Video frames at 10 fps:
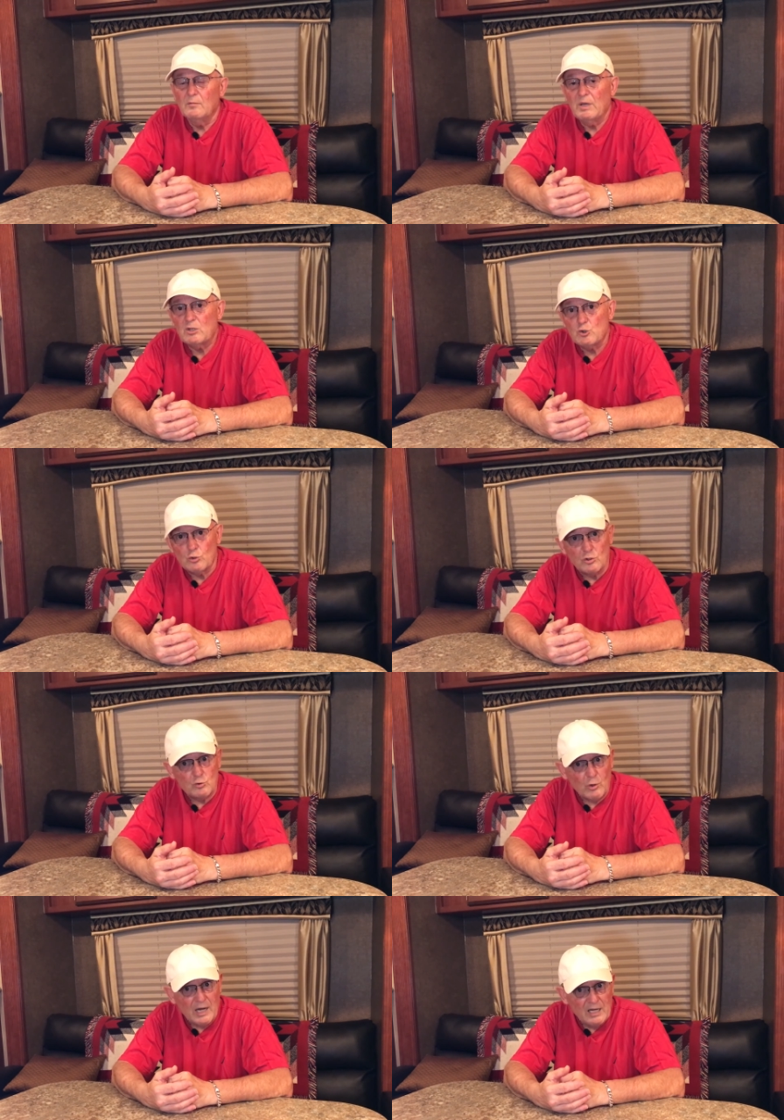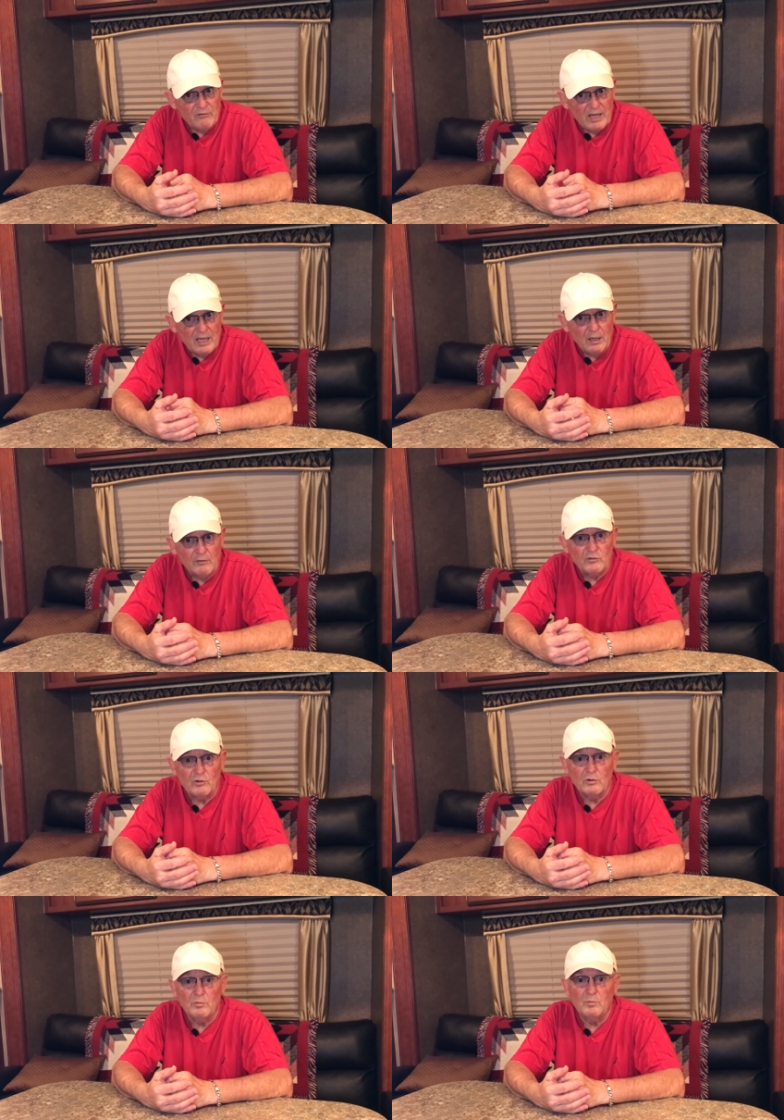make sure the drain valves
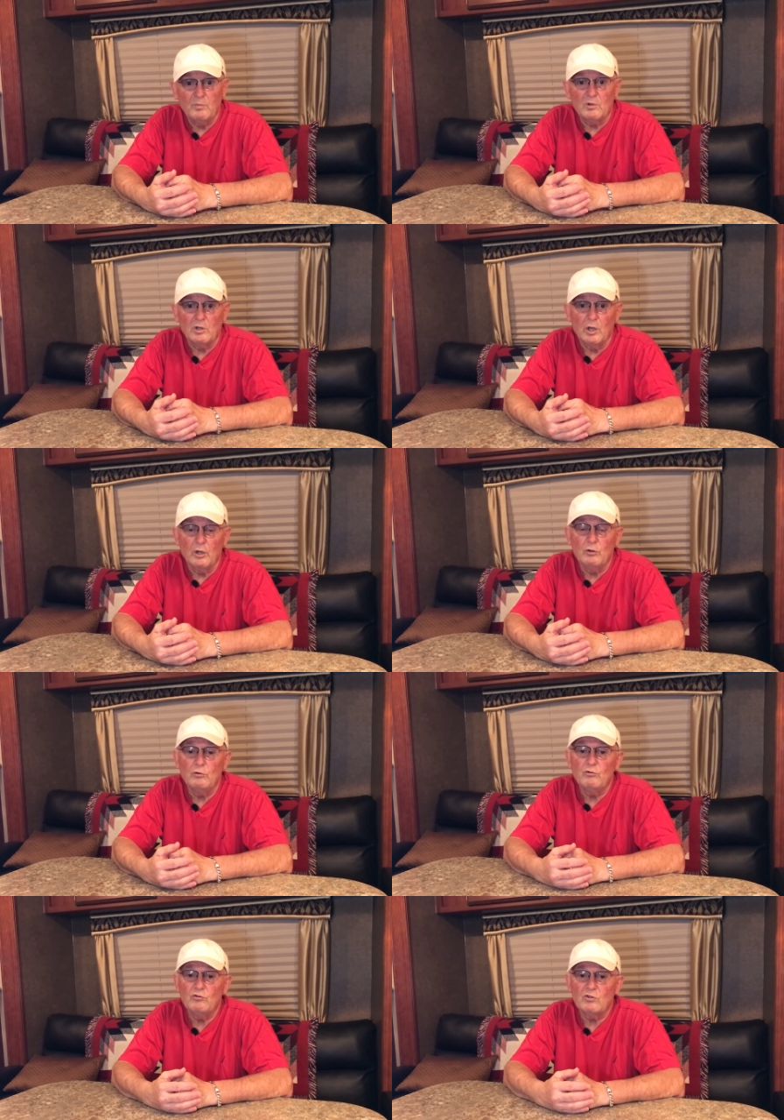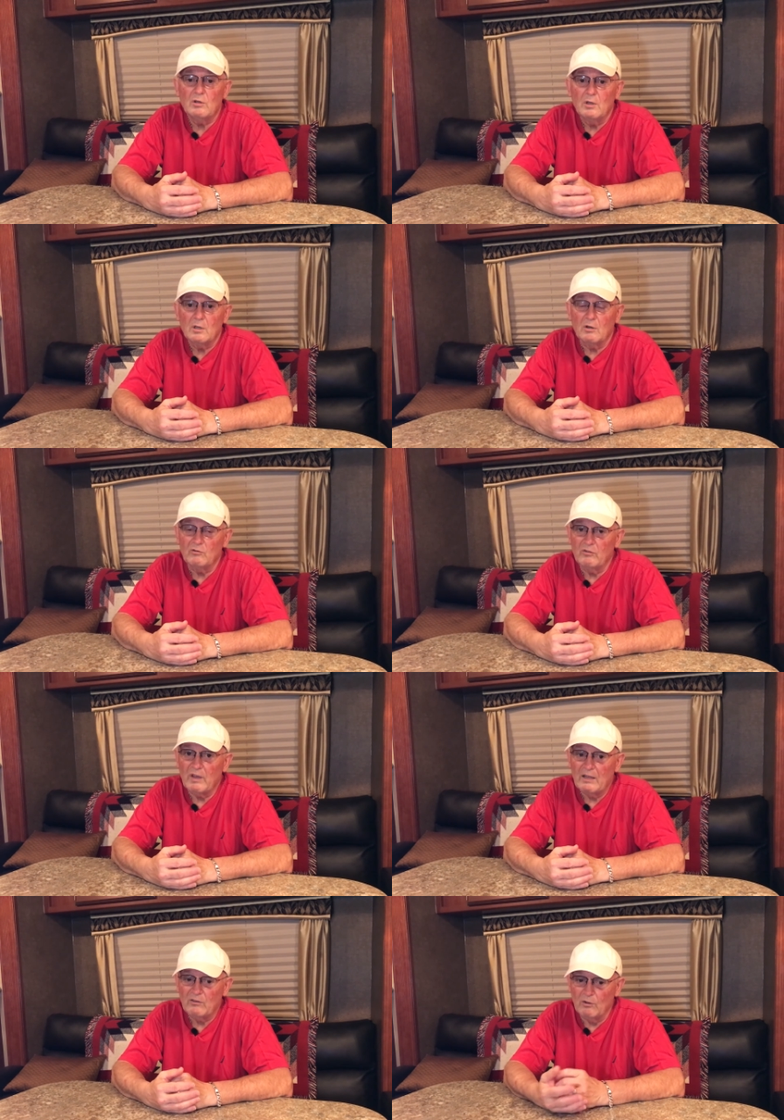are closed because you've
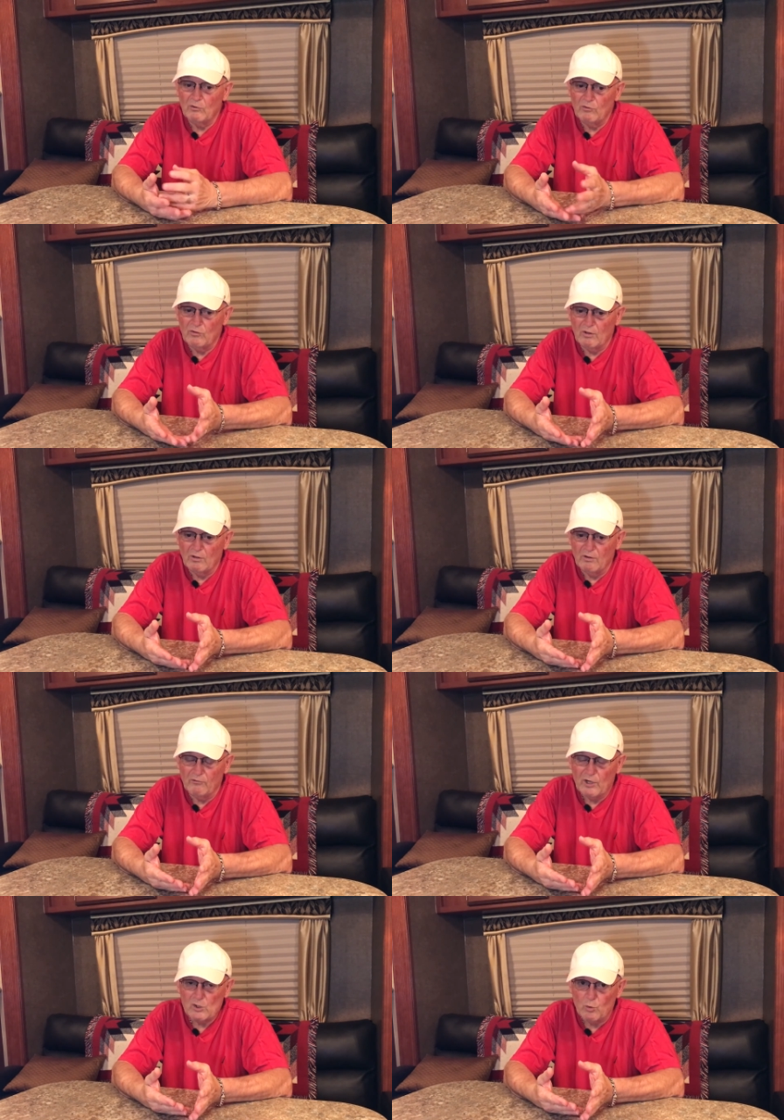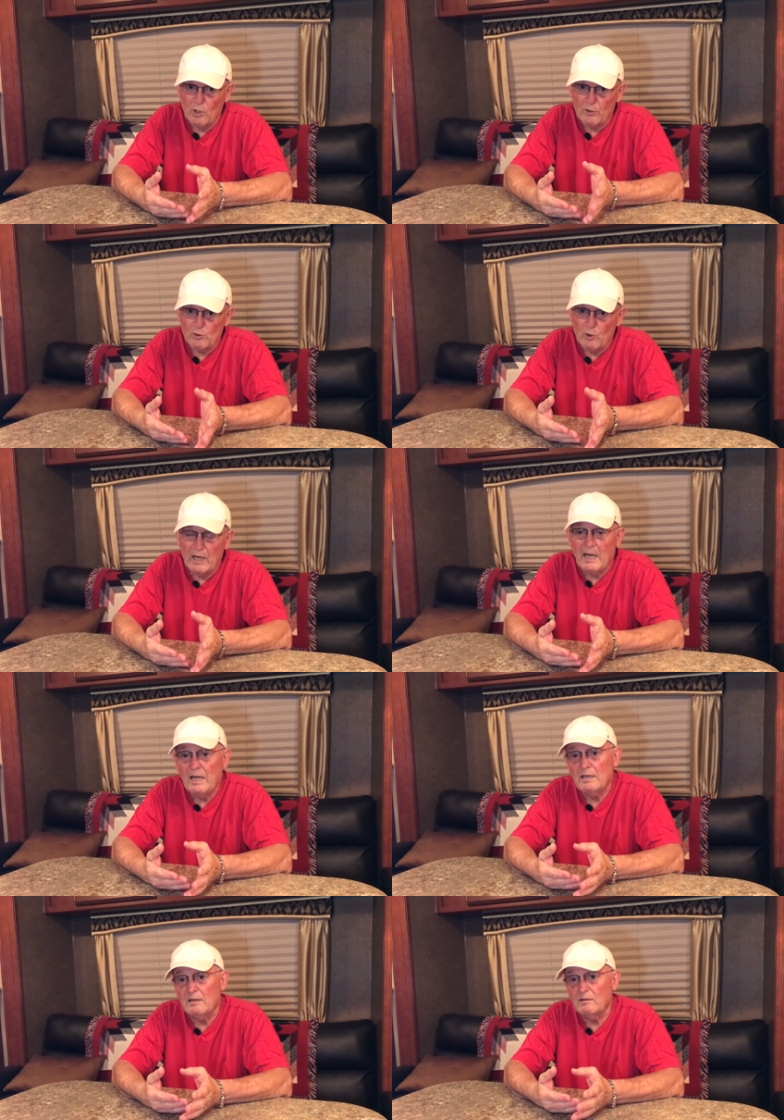got those uh, the freshwater
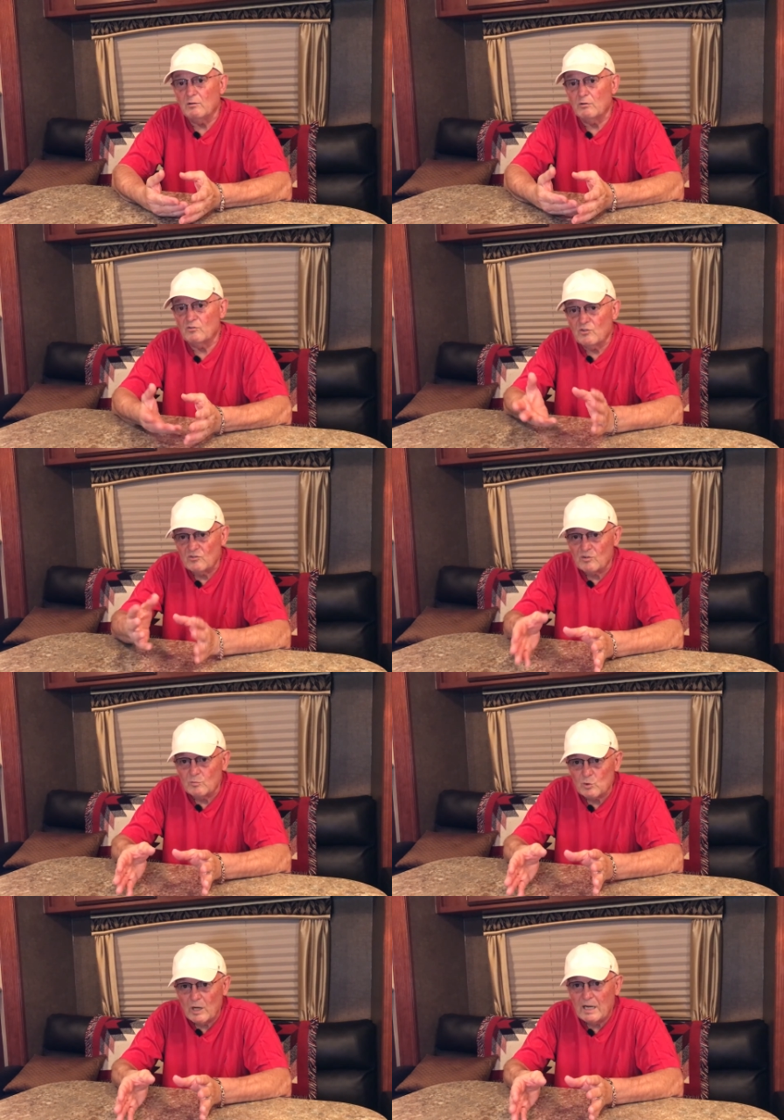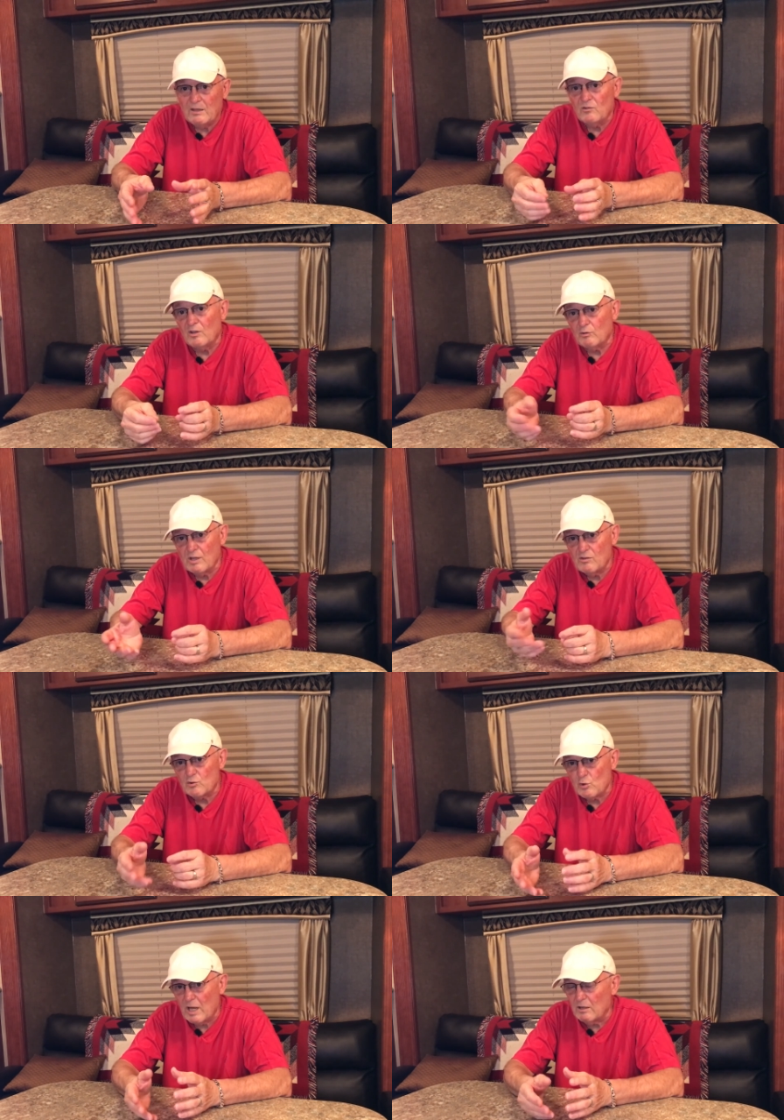drain and your system drains underneath the
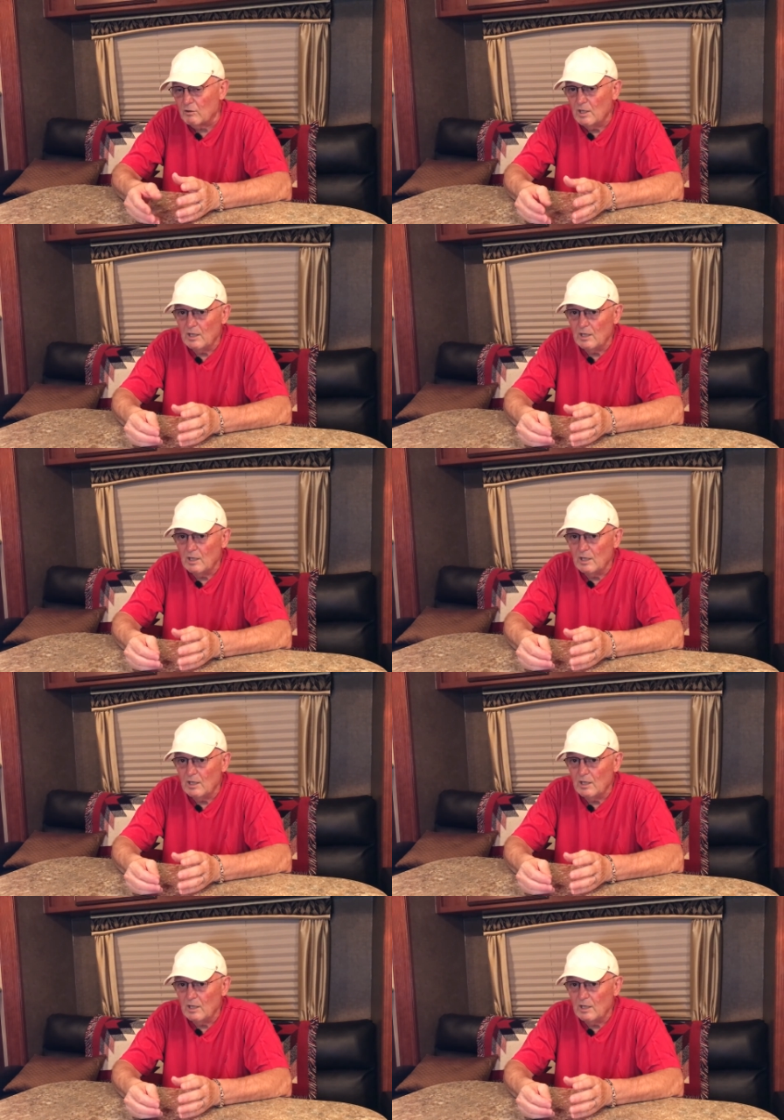trailer.